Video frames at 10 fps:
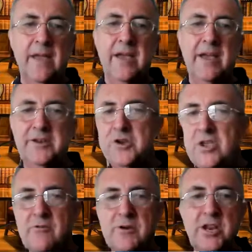And
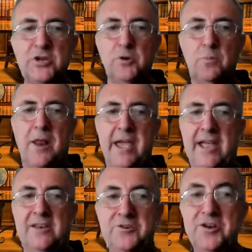your initial
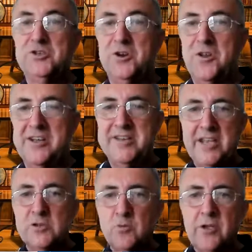plan, your initial
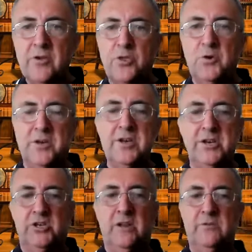ideas, what you thought
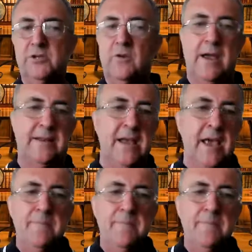initially was correct,